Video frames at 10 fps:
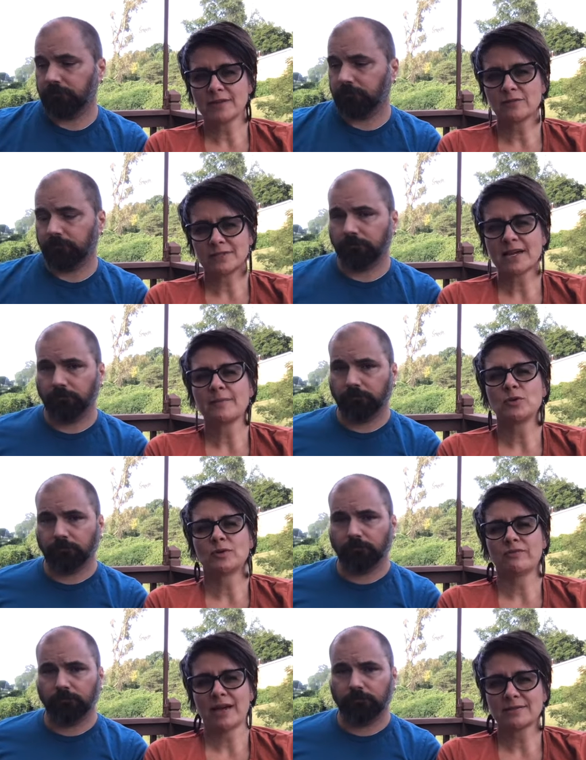Speaker 1: of the time you
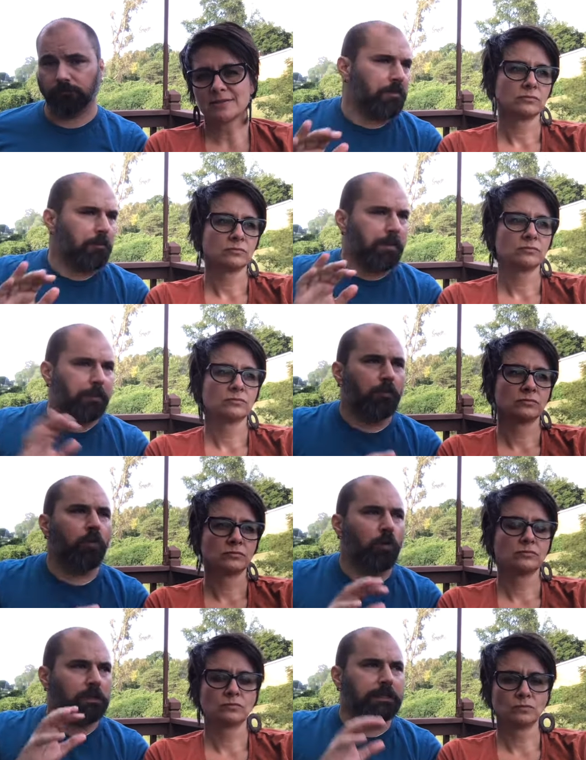invest.
Speaker 2: The people
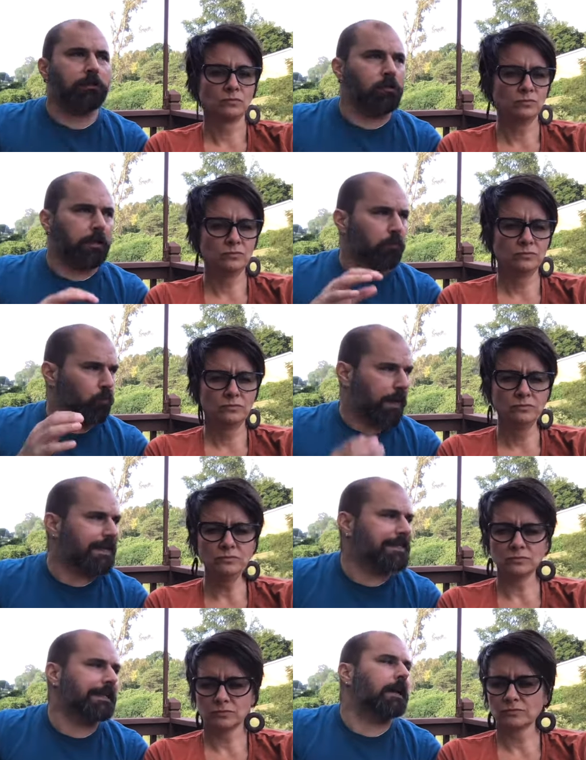who are literally
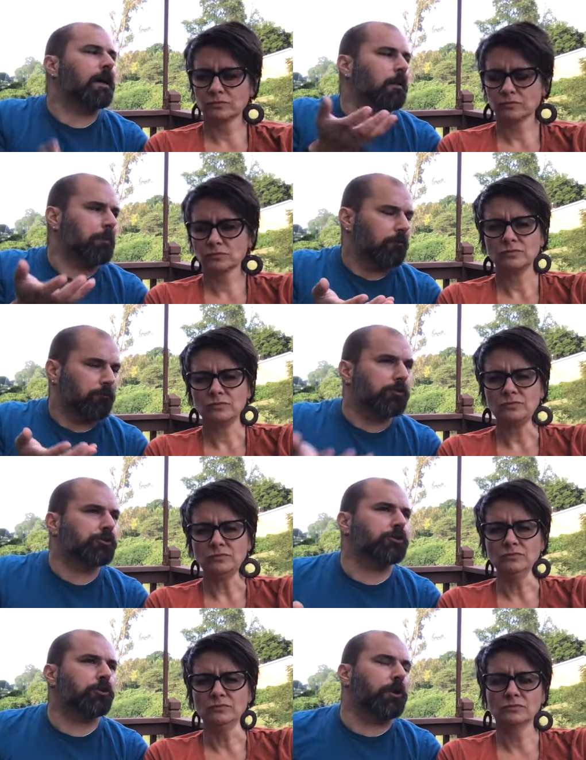raising up future
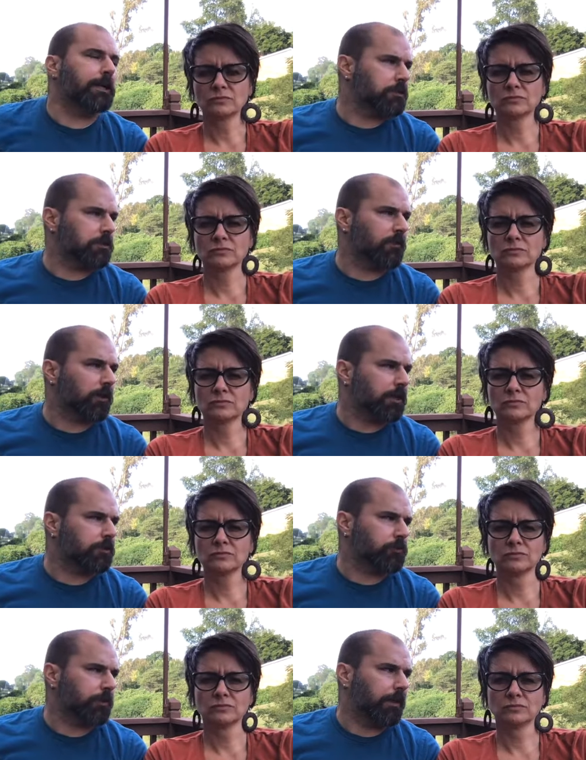generations of our
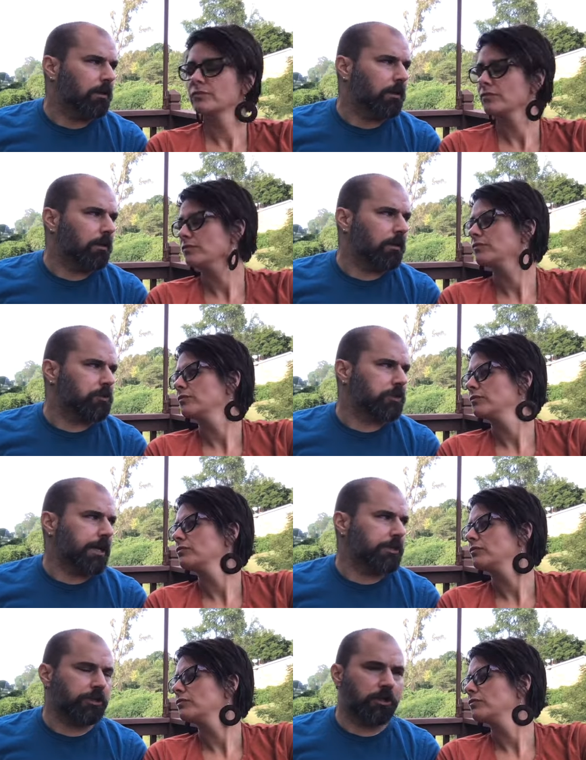country in
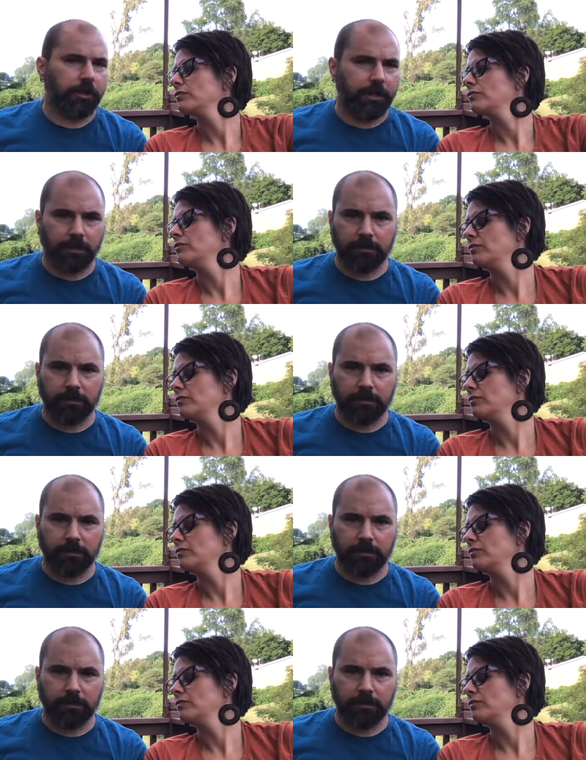education are getting